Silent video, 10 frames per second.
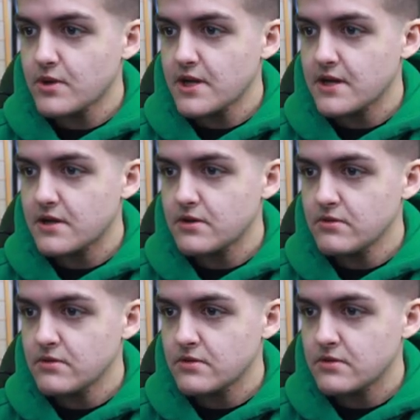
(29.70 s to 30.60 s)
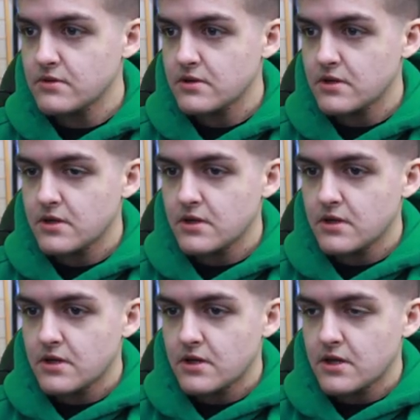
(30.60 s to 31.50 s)
go ahead,
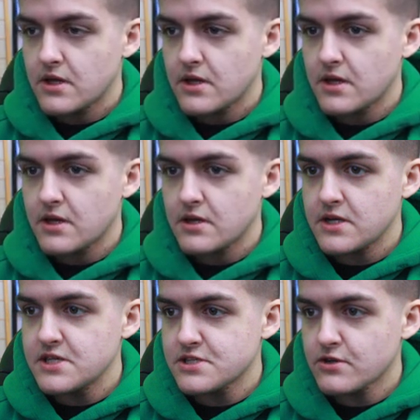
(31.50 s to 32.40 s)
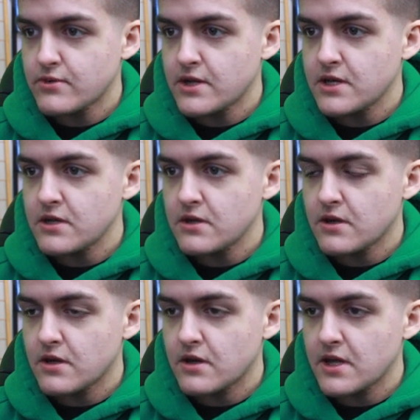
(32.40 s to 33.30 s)
and he's
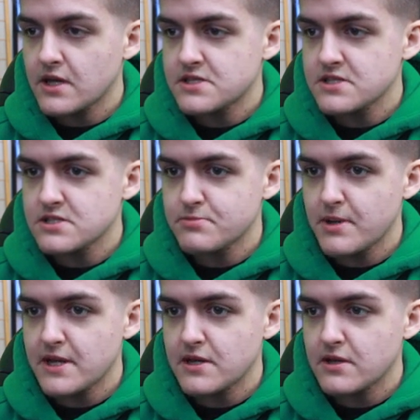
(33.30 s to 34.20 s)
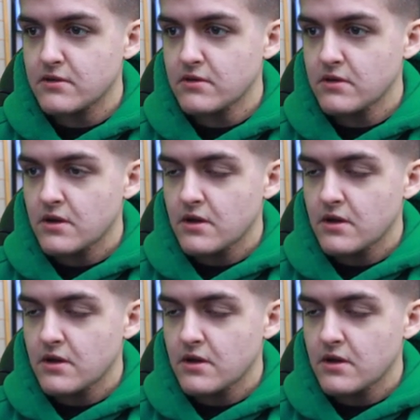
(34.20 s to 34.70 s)
already anticipating